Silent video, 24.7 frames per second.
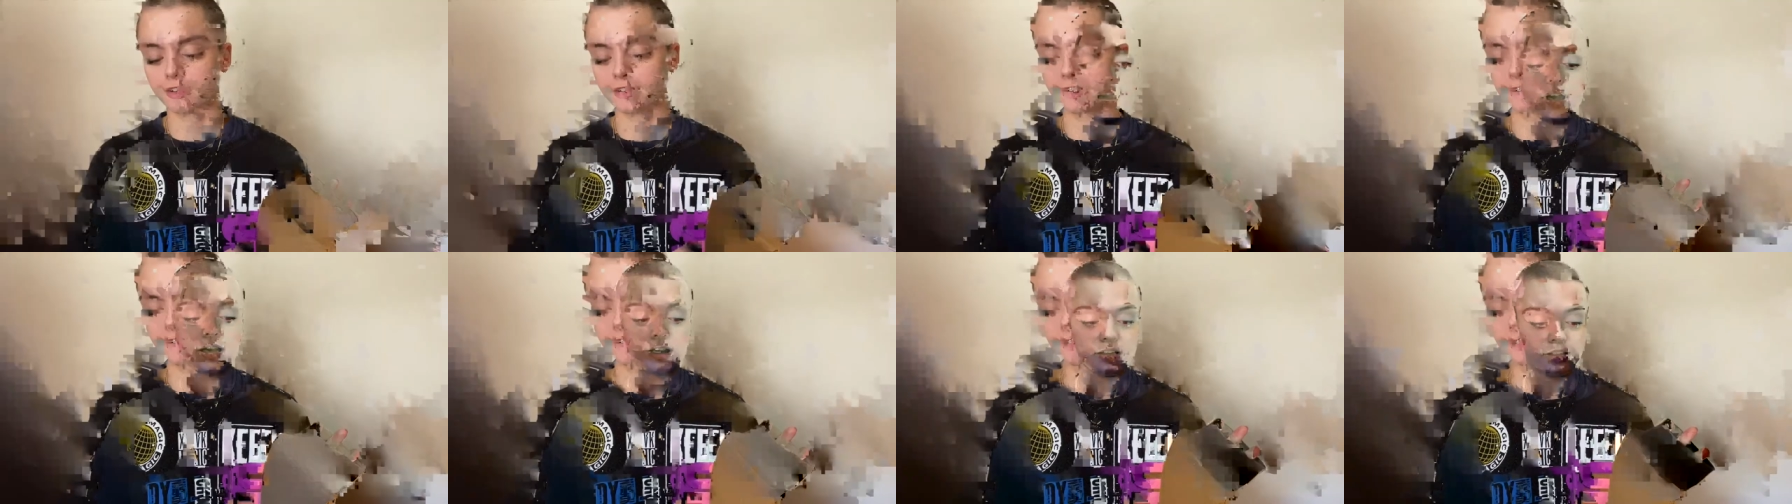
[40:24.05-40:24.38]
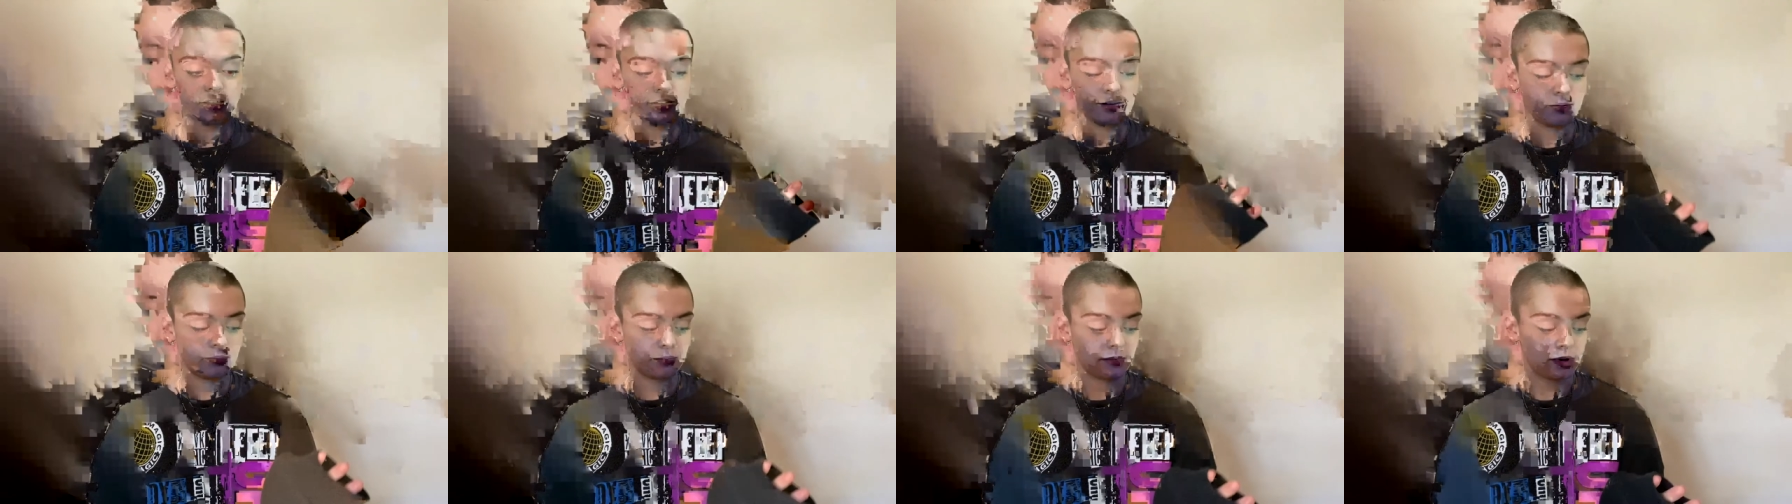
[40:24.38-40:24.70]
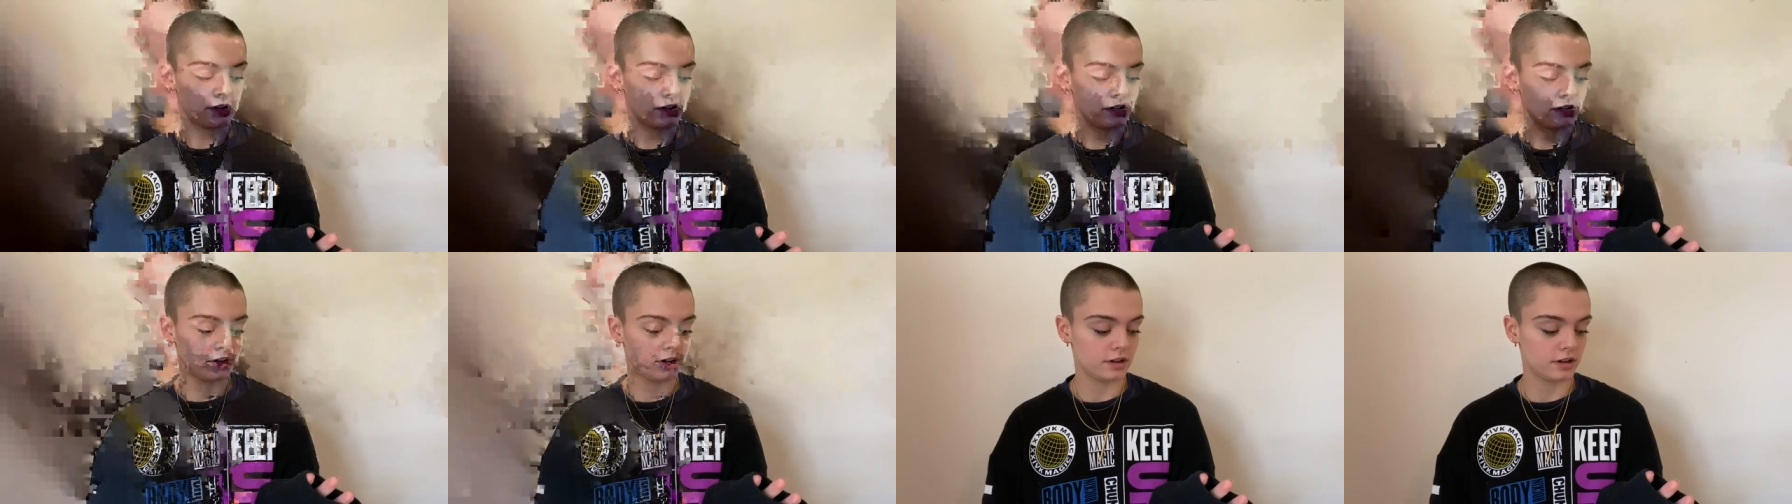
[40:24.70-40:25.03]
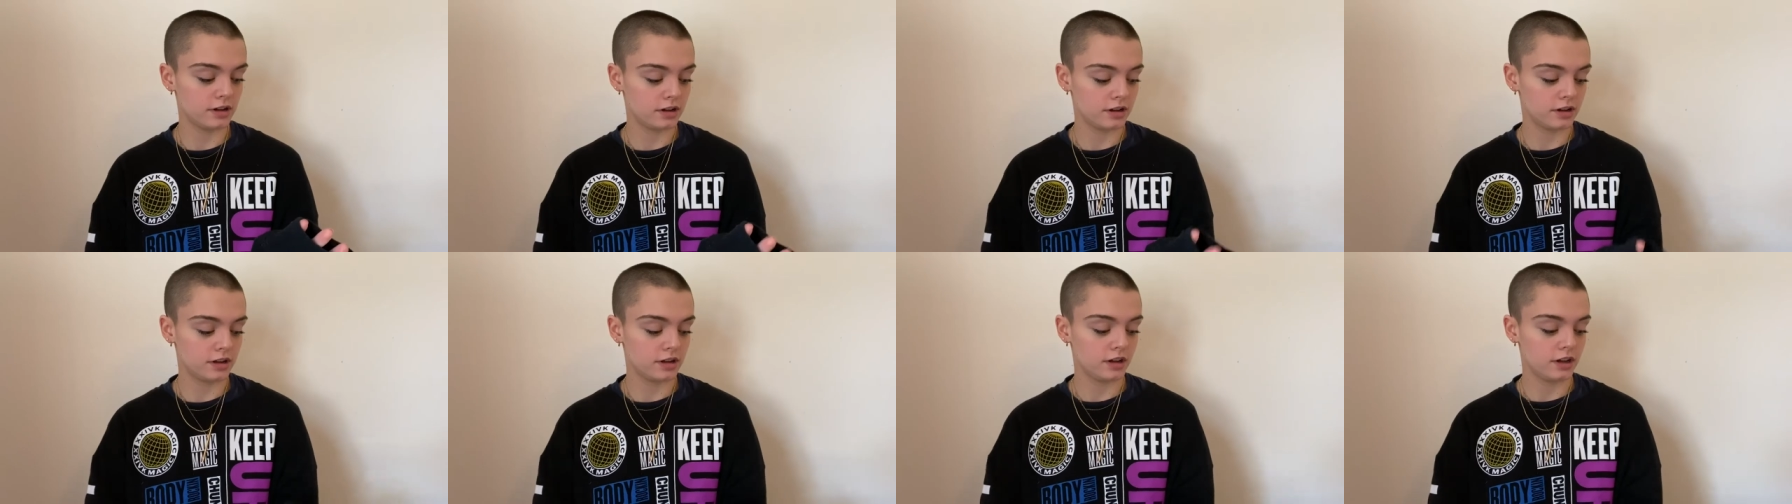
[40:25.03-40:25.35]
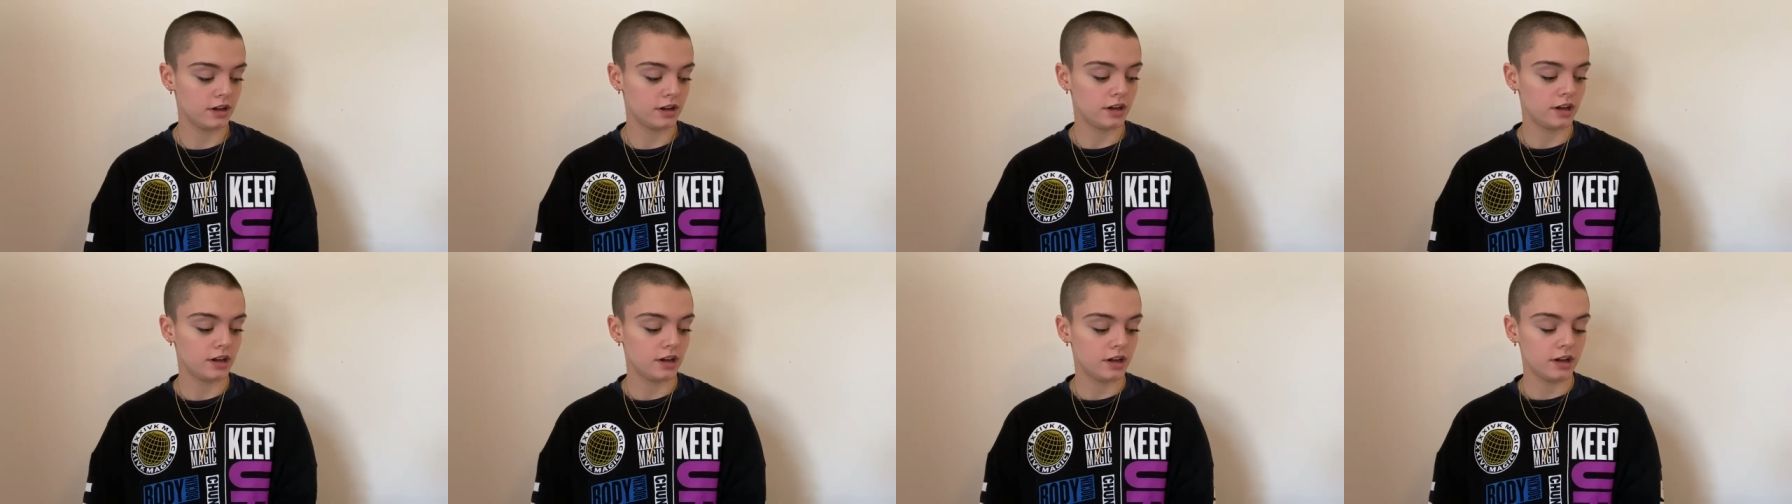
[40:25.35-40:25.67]
Um,
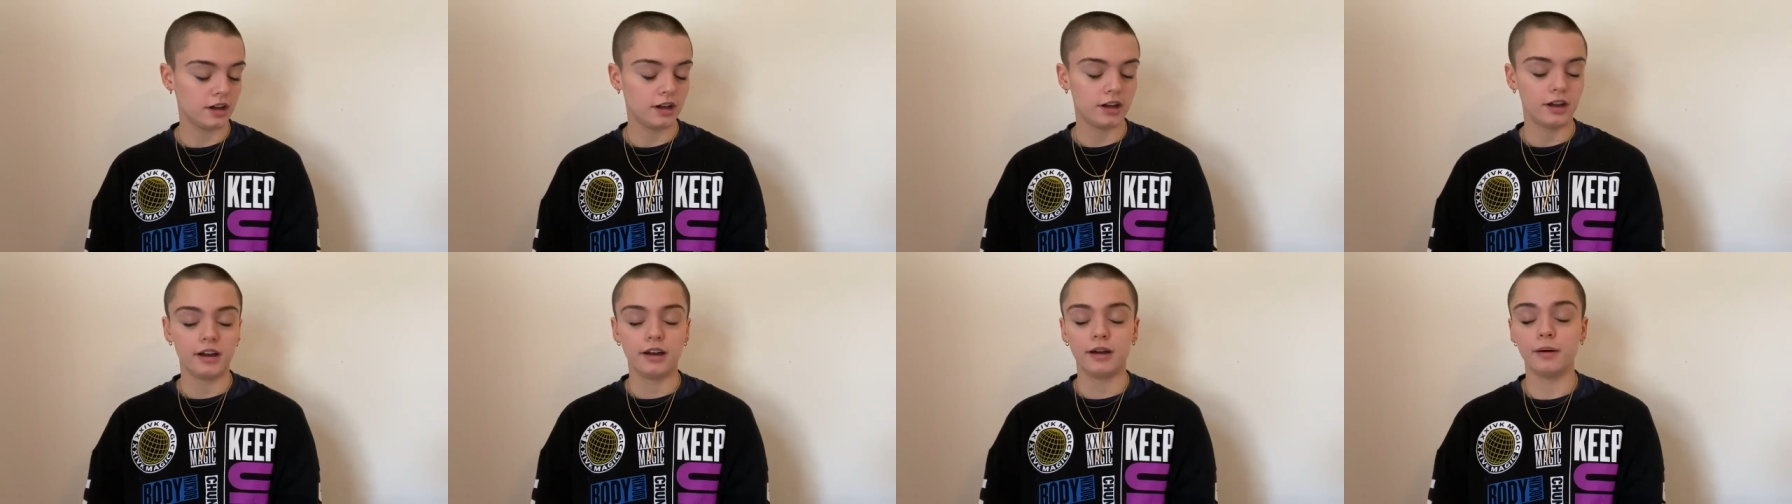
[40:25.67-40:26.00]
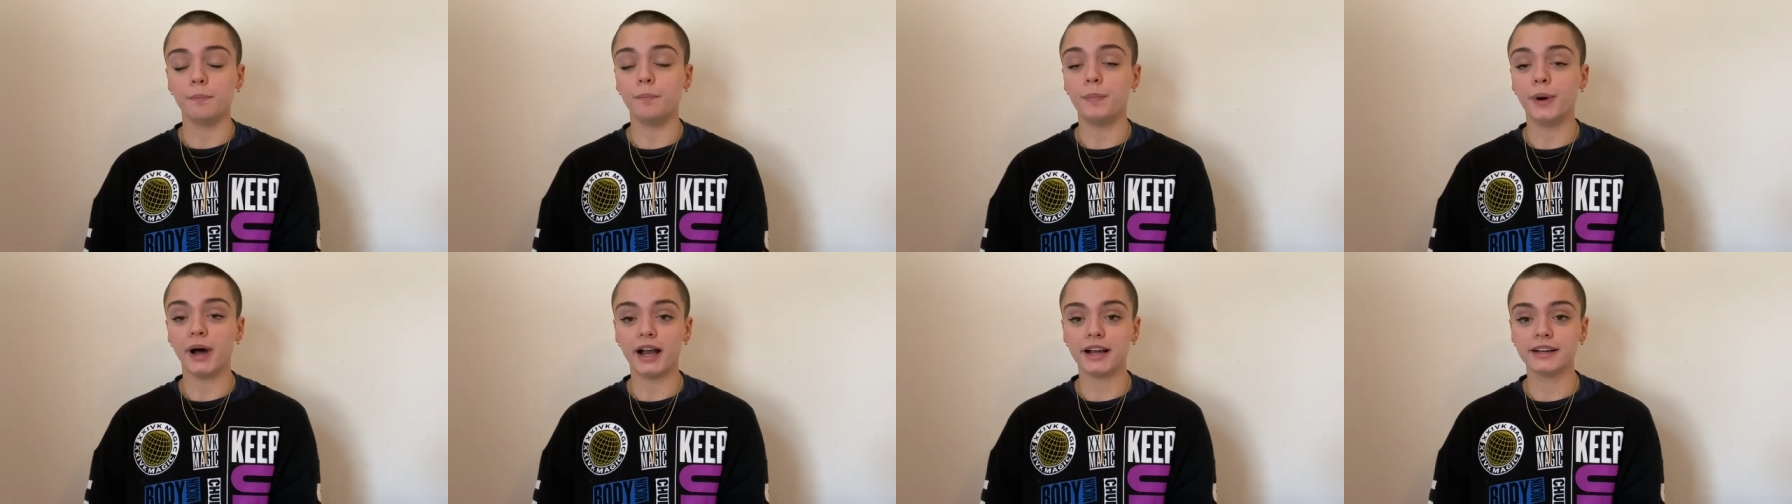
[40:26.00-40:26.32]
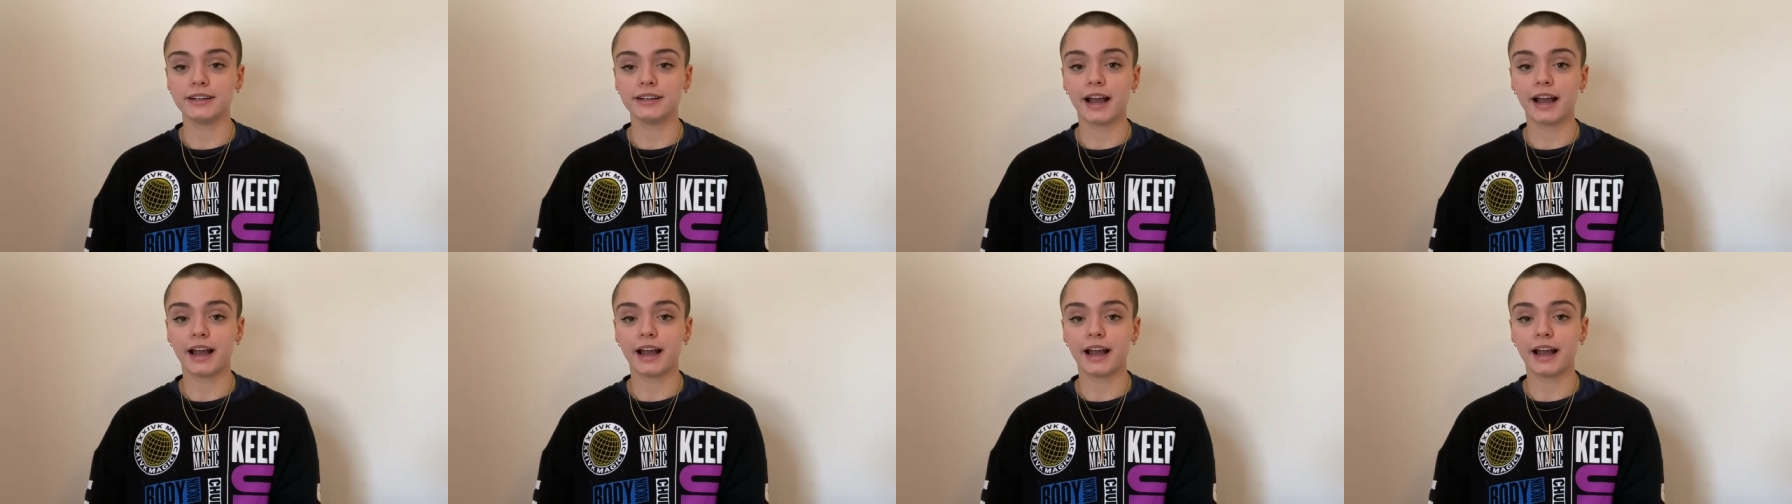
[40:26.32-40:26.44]
but